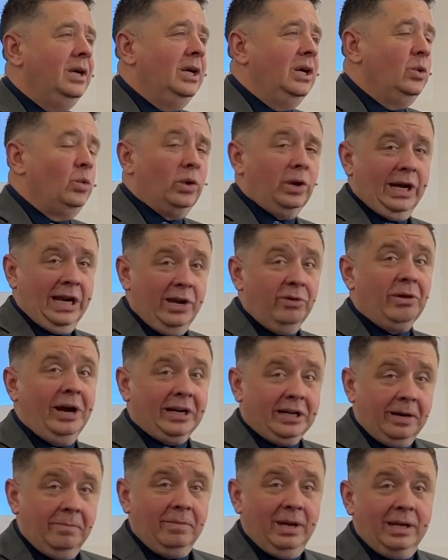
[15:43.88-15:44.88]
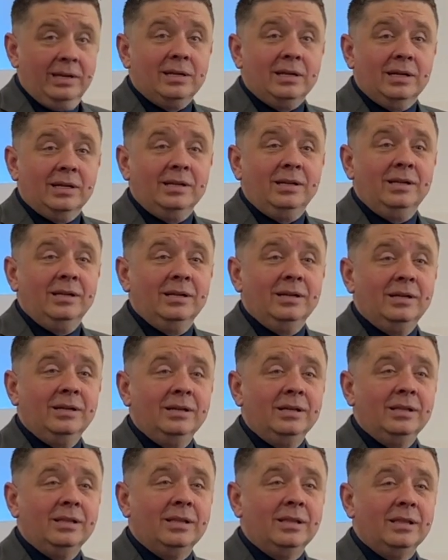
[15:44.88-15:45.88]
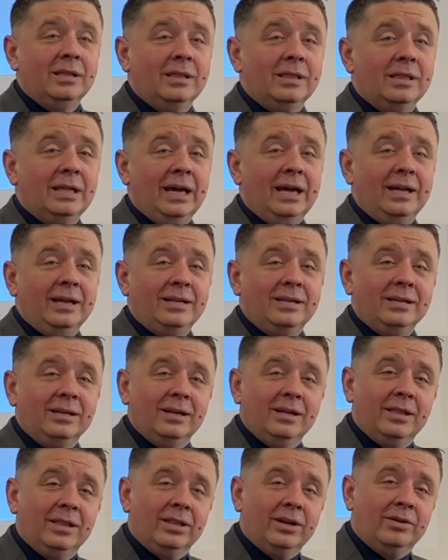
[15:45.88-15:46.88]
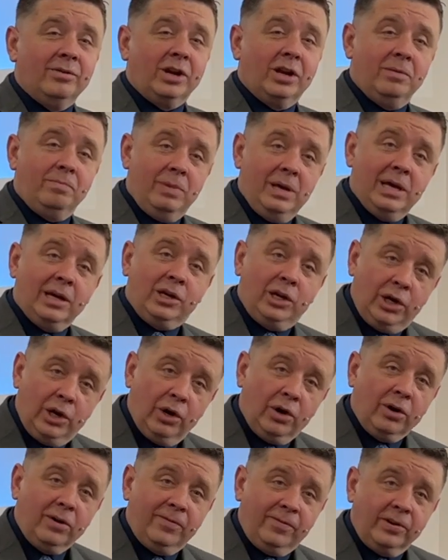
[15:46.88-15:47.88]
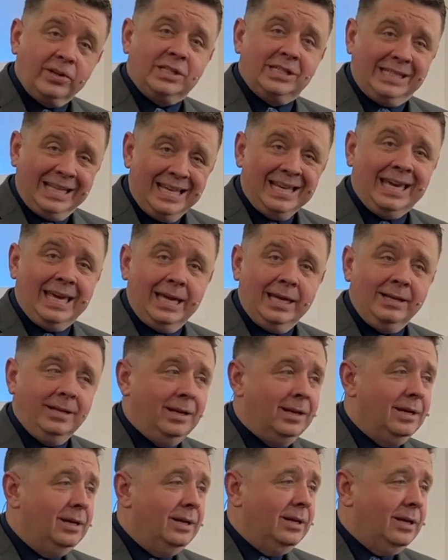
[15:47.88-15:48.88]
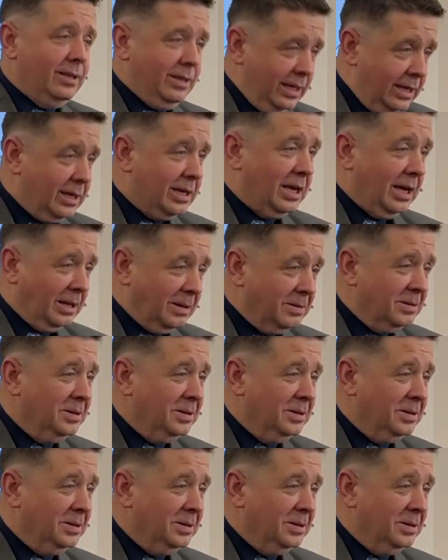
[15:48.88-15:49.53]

where he recommended that there could be a cure for stinking thinking